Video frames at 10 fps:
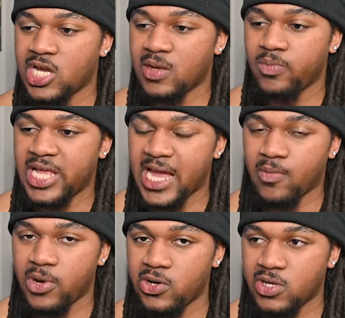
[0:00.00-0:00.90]
like Black
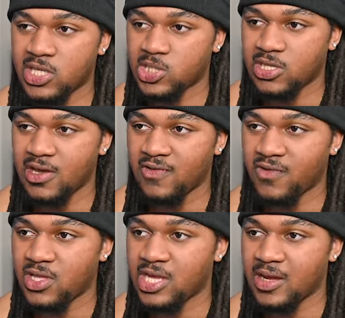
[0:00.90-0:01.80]
Bolt and stuff,
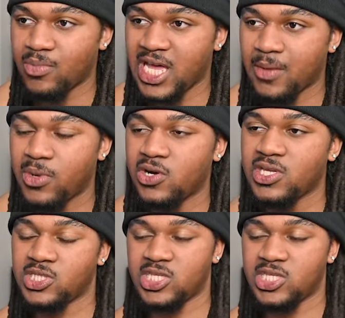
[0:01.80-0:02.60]
like Black Bolt and